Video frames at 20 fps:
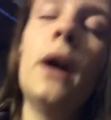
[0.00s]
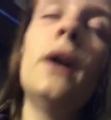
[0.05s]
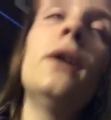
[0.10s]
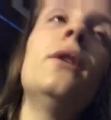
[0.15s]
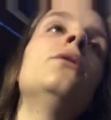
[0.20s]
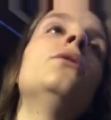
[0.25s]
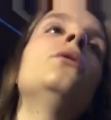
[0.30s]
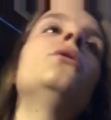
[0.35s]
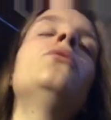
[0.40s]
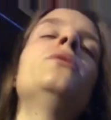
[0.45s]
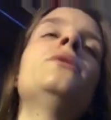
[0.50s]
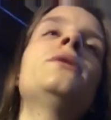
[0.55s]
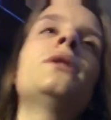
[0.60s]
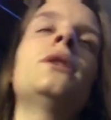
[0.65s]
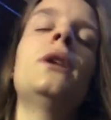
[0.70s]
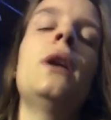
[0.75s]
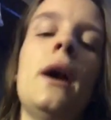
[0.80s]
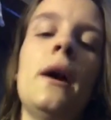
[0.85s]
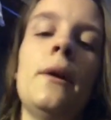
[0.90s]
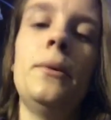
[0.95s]
I don't know what's
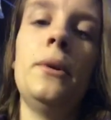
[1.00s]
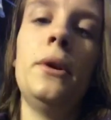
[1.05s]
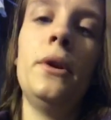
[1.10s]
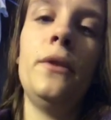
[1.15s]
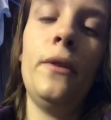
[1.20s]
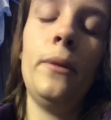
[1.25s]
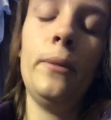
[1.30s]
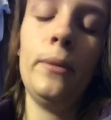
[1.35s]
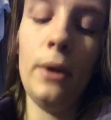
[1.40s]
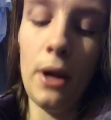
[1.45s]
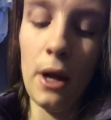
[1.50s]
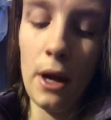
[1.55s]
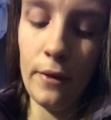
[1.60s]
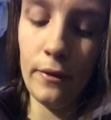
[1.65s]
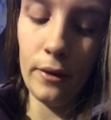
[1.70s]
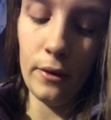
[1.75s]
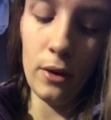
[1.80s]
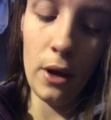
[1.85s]
going to happen if I'm going to have